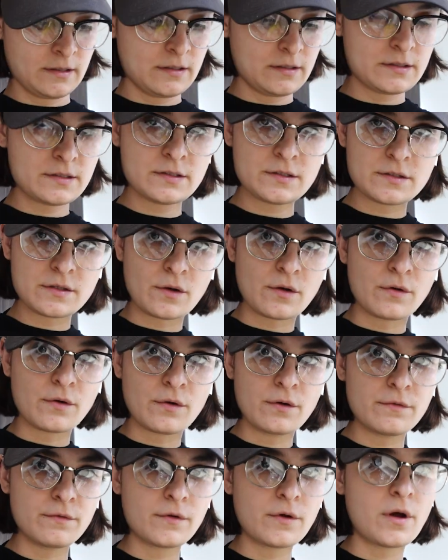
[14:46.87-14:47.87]
So
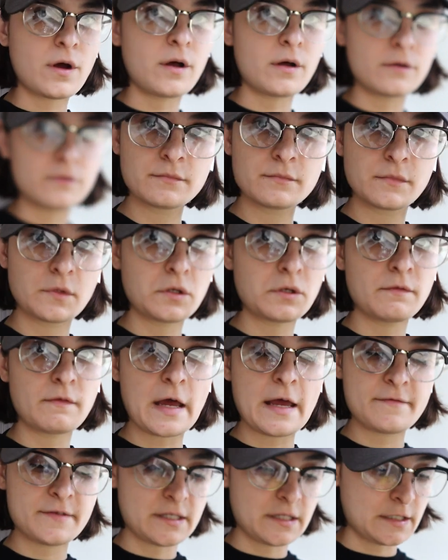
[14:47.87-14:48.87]
overall, good
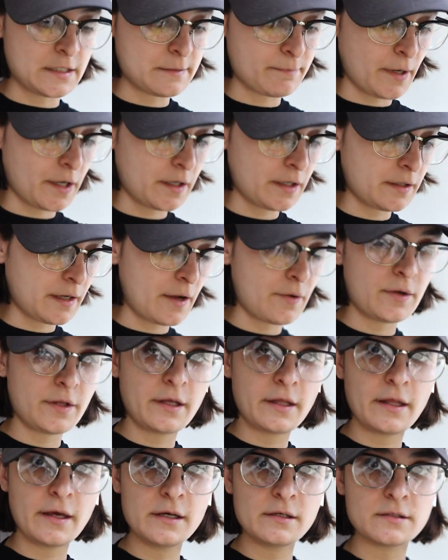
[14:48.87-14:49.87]
vibes in this park. I
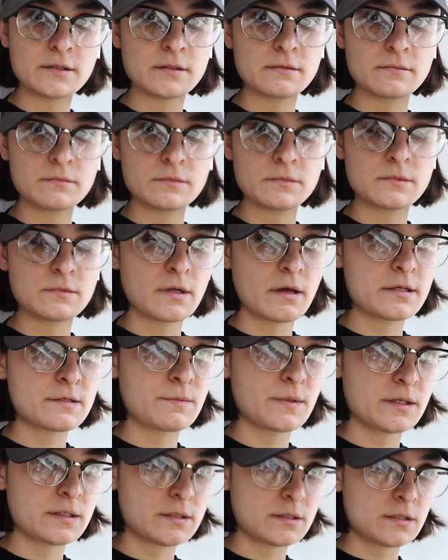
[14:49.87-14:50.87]
really liked it. Nice
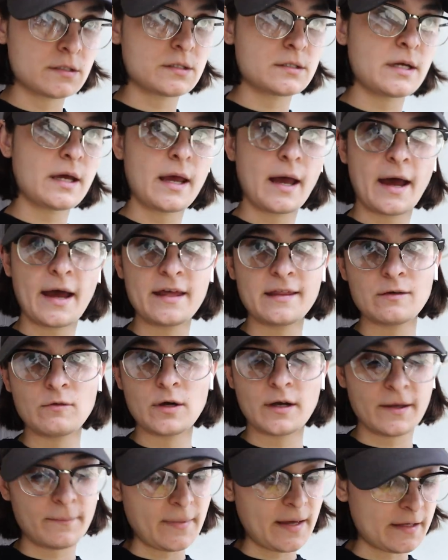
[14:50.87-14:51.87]
place to stay. Highly
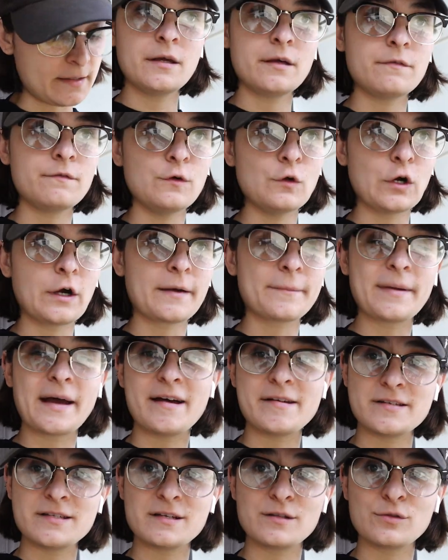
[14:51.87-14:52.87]
recommend if you are
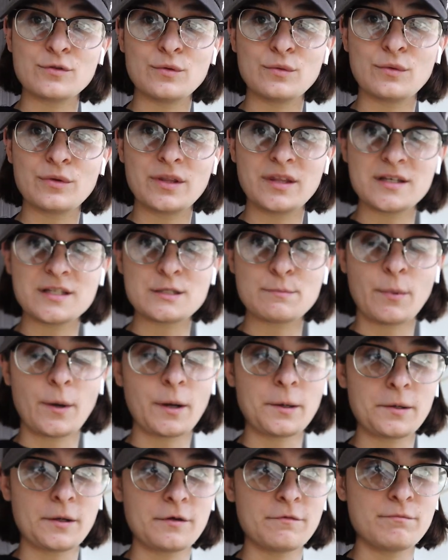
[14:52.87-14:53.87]
passing through this
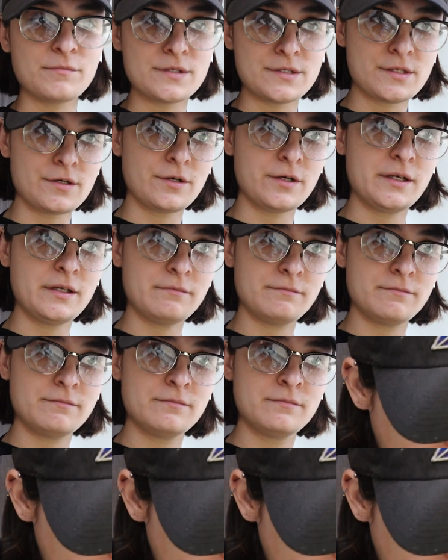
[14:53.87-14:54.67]
part of Missouri.